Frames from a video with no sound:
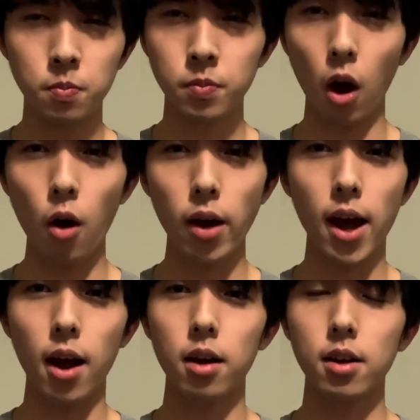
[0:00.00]
oh
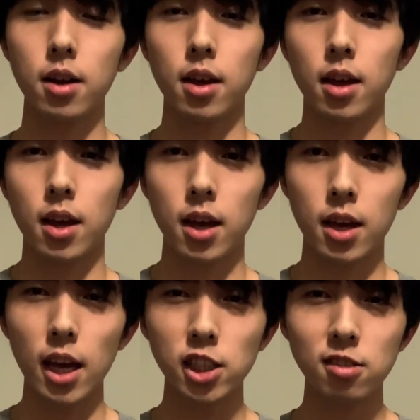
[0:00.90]
yeah,
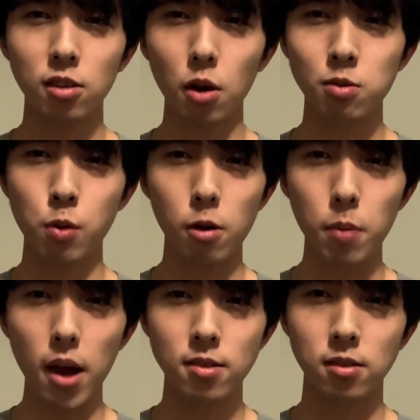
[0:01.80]
it just looks weird
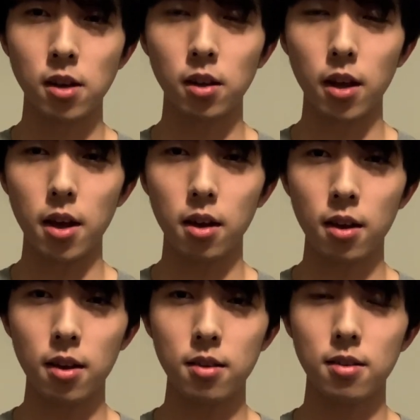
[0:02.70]
basically, like,
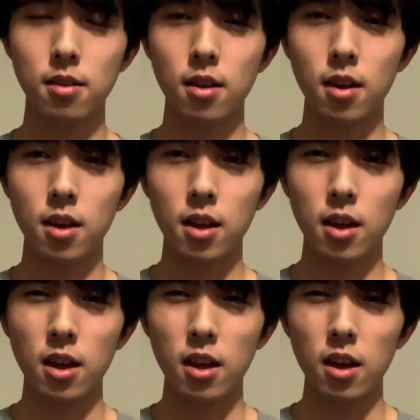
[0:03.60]
cause,
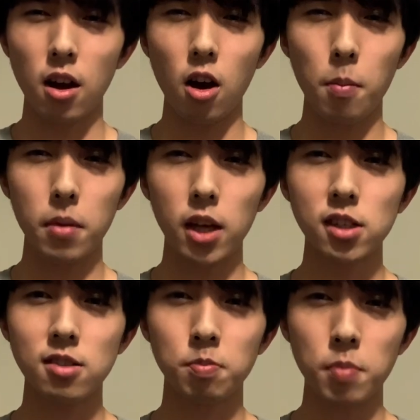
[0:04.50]
um, it
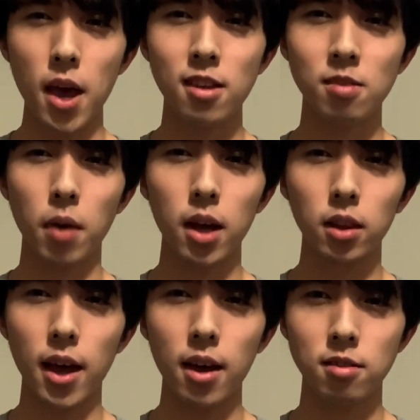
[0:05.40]
just makes my
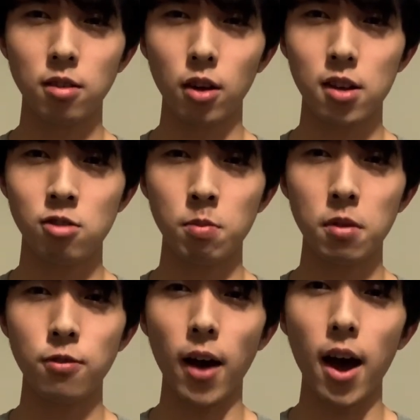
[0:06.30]
legs look extremely
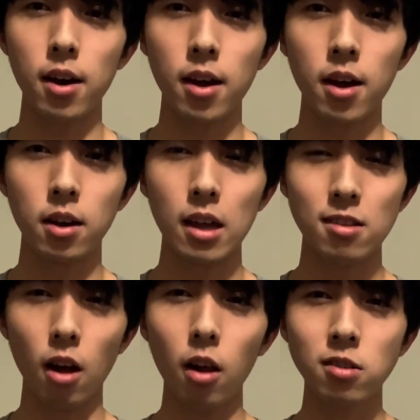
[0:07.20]
fat. And it's
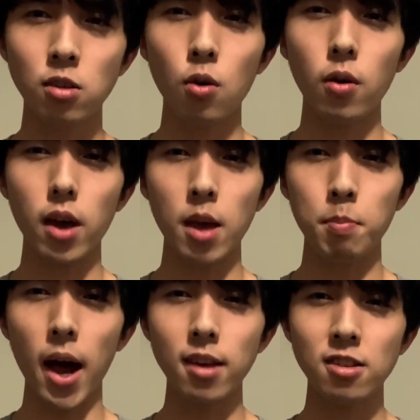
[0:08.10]
also a
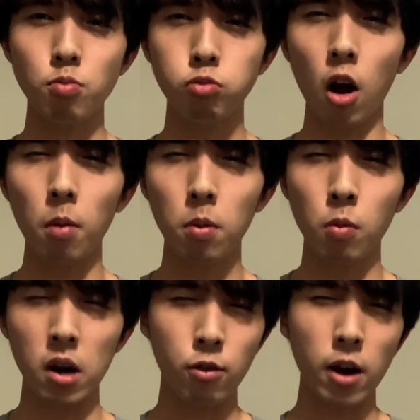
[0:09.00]
massive problem
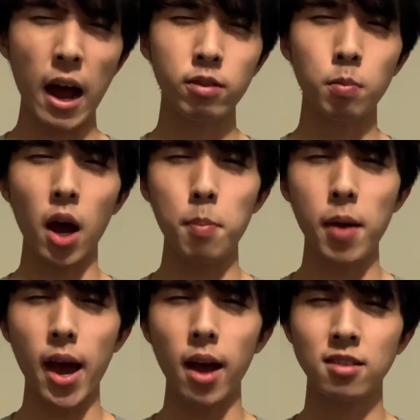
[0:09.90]
whenever I have to buy
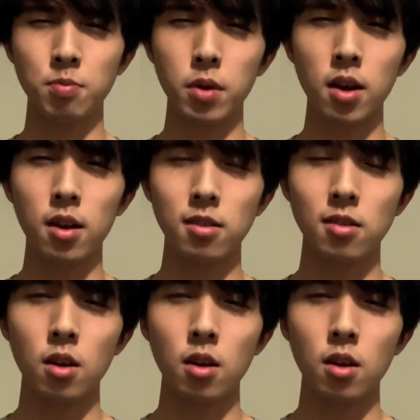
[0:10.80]
pants because